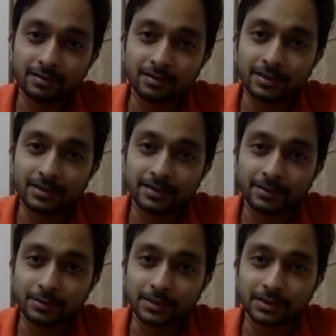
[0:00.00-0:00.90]
I think
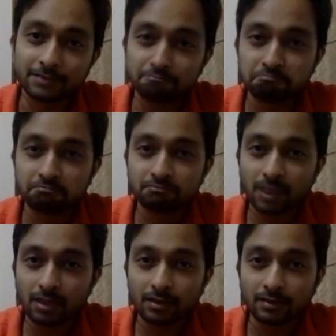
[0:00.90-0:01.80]

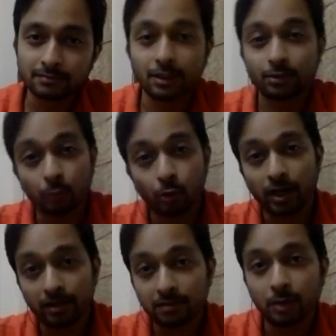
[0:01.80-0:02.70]
the more I
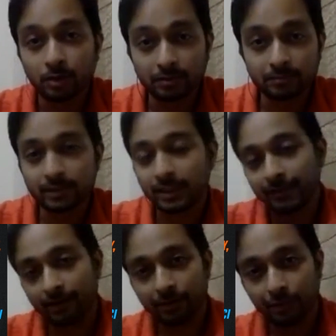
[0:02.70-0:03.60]
learn about him, and I
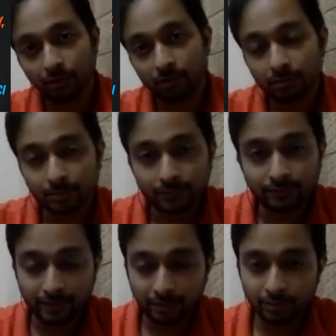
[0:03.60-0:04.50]
read a New Yorker
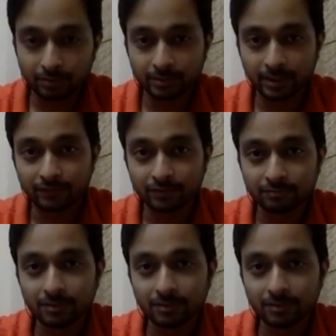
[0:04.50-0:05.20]
profile on him, and I would